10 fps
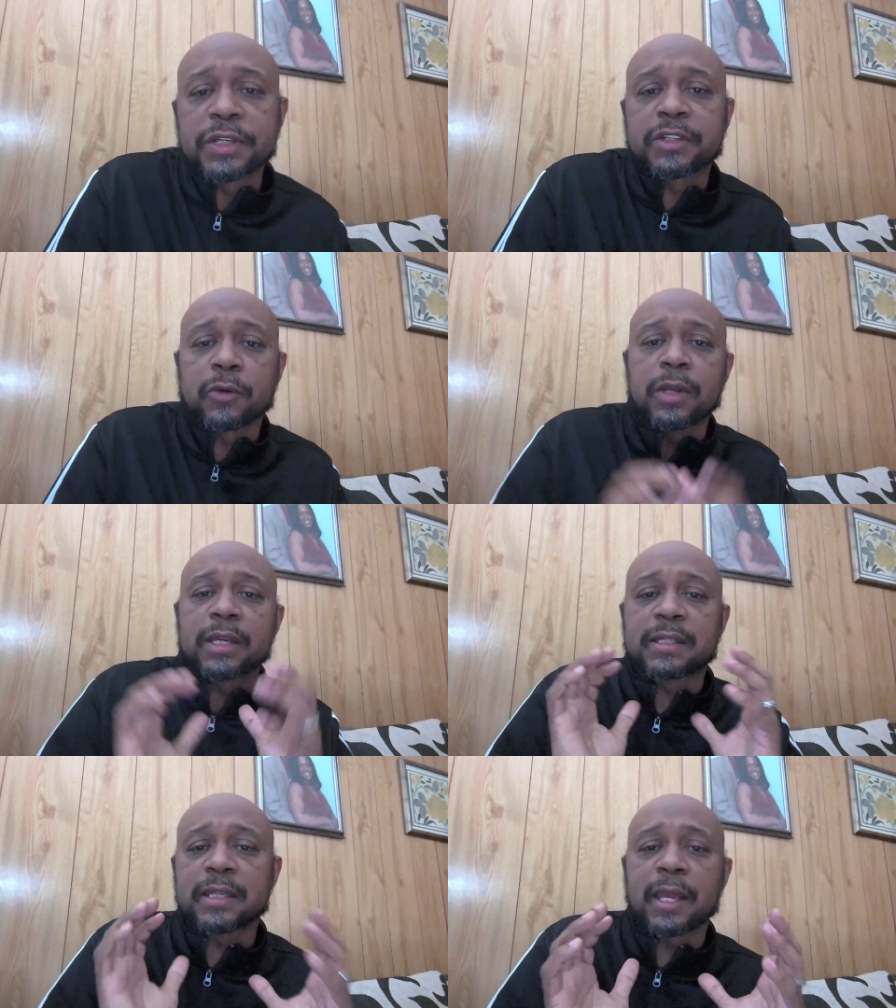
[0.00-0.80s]
And so we
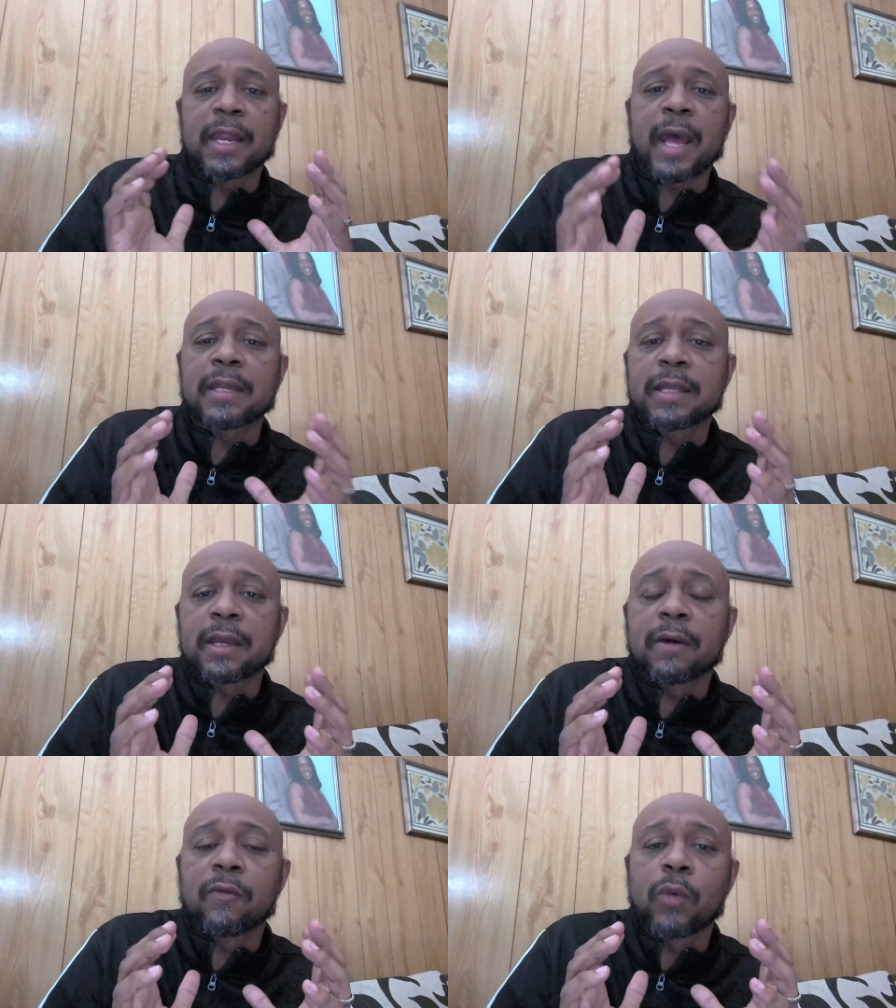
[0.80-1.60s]
can see an
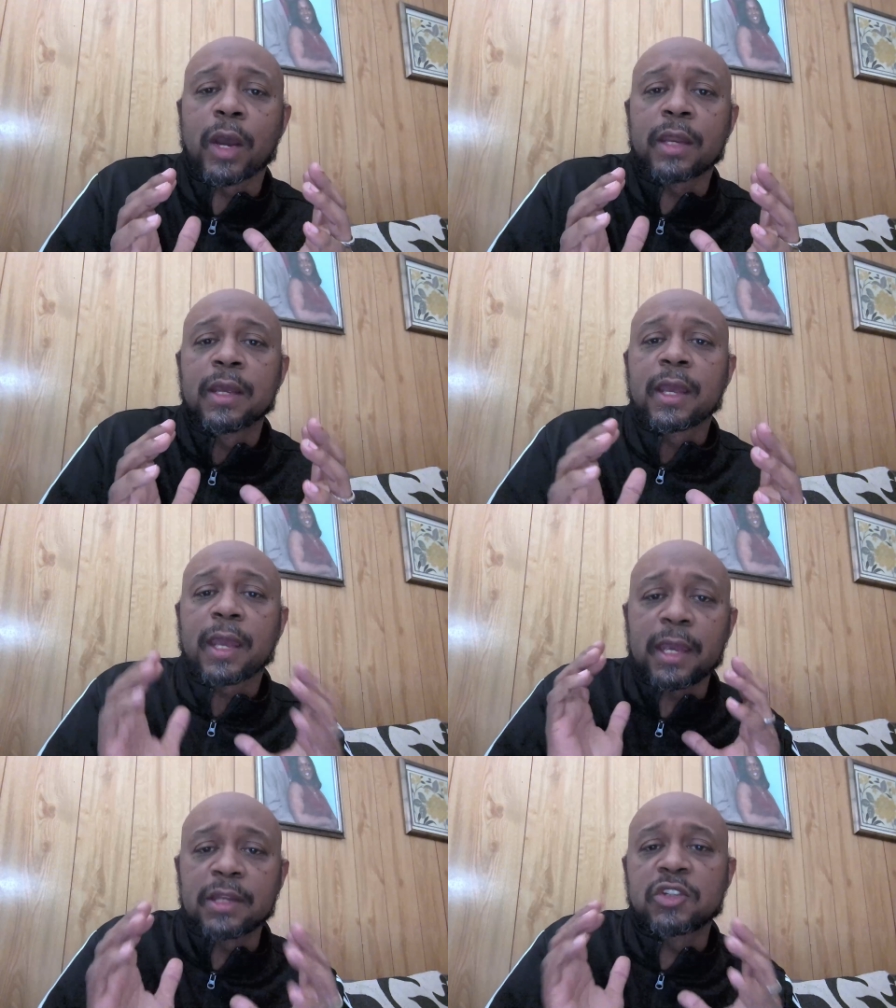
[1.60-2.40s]
idea of what
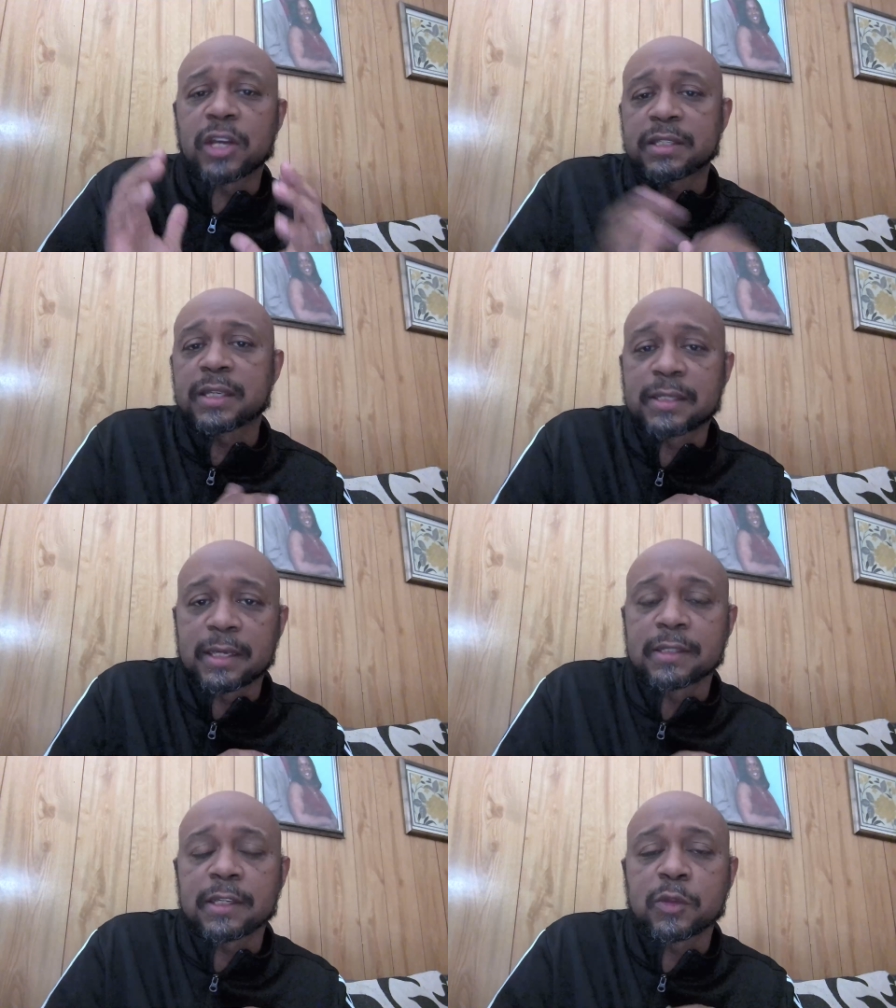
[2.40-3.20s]
injustice is.